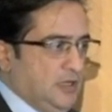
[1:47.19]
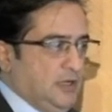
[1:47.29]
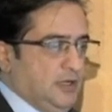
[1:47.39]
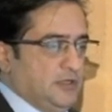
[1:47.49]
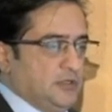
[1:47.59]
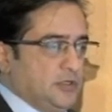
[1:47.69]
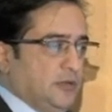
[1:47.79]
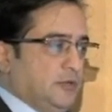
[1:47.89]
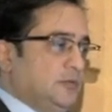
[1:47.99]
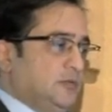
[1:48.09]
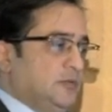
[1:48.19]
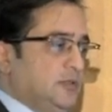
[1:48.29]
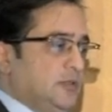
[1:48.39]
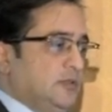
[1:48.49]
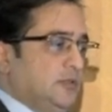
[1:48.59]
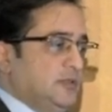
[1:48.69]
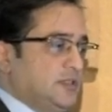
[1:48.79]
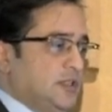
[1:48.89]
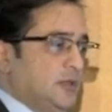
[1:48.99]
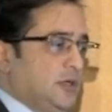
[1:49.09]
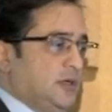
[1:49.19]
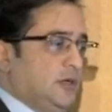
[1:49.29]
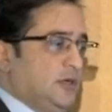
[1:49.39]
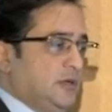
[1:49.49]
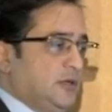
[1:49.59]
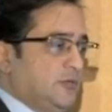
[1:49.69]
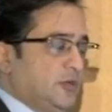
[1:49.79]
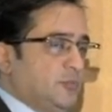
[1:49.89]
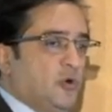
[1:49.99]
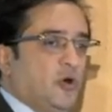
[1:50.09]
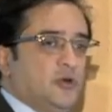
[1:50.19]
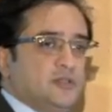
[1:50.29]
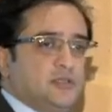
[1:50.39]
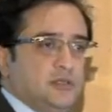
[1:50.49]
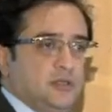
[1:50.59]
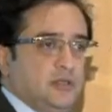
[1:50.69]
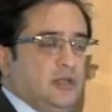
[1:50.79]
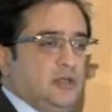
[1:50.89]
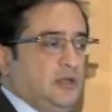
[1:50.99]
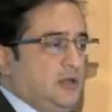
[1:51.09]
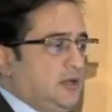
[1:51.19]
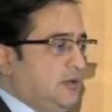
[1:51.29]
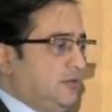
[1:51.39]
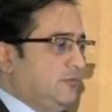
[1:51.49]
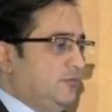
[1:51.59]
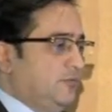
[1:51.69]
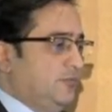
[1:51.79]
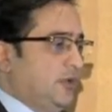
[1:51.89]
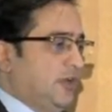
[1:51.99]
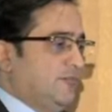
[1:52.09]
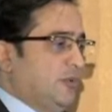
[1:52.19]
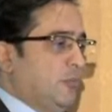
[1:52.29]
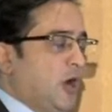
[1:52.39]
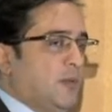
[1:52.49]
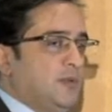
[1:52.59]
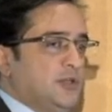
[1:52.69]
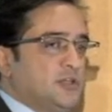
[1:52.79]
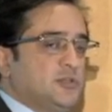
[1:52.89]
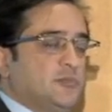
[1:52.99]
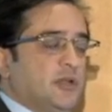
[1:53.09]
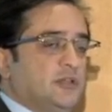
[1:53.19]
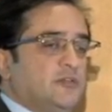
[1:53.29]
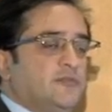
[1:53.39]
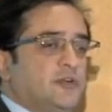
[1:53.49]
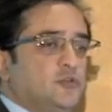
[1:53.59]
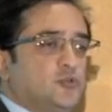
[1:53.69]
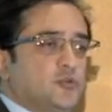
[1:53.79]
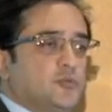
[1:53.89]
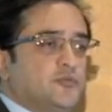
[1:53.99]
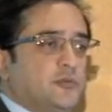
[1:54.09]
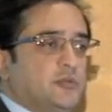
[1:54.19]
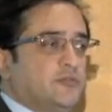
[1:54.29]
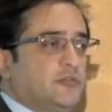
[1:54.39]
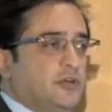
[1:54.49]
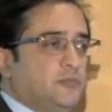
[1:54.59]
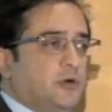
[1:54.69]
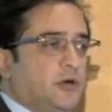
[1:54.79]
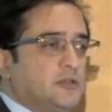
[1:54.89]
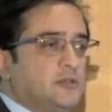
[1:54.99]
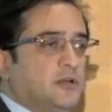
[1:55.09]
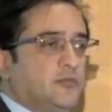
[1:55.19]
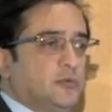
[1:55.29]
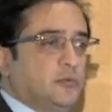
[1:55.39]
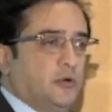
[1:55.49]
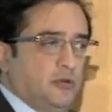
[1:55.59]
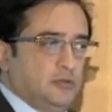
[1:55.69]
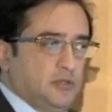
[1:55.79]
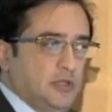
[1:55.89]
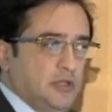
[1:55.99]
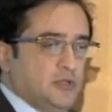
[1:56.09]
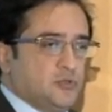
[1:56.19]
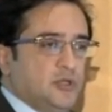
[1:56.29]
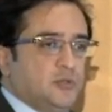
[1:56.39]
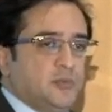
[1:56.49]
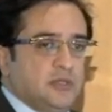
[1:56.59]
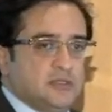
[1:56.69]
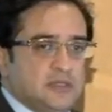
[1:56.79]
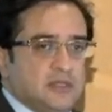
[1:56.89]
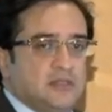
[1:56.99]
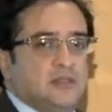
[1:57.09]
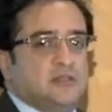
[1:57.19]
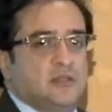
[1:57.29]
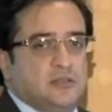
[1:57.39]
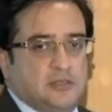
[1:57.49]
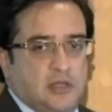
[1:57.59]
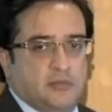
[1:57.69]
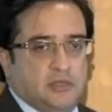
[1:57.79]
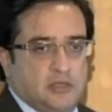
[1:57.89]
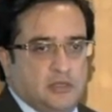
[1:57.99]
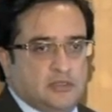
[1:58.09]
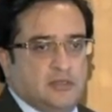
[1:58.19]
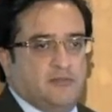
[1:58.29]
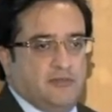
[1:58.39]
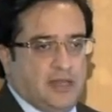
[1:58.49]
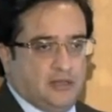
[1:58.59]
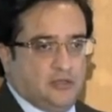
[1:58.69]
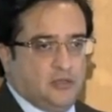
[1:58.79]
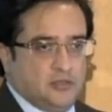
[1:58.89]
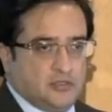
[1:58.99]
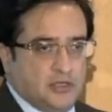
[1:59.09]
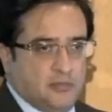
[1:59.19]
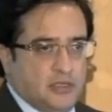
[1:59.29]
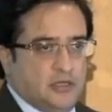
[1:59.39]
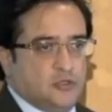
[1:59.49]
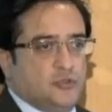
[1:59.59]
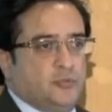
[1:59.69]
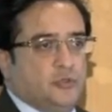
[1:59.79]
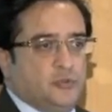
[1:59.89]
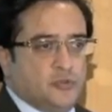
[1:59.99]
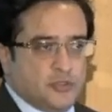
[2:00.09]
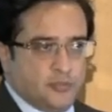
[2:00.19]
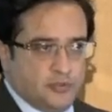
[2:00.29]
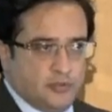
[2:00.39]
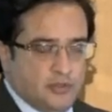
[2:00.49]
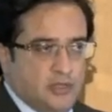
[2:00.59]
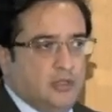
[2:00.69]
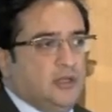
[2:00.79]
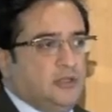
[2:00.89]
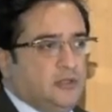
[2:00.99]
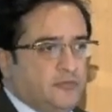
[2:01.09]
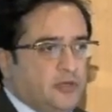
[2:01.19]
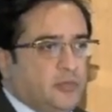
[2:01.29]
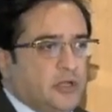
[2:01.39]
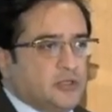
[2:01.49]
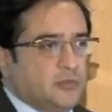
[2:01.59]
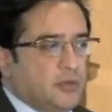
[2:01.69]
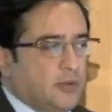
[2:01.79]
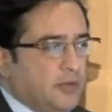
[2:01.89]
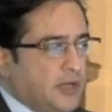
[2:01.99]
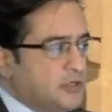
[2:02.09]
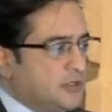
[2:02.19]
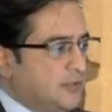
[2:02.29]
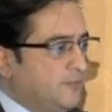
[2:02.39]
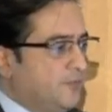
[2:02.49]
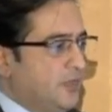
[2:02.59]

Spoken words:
So similar reports have been published by different groups from different parts of the world. So it means that this concept is a valid concept and it's reproducible in different patient population.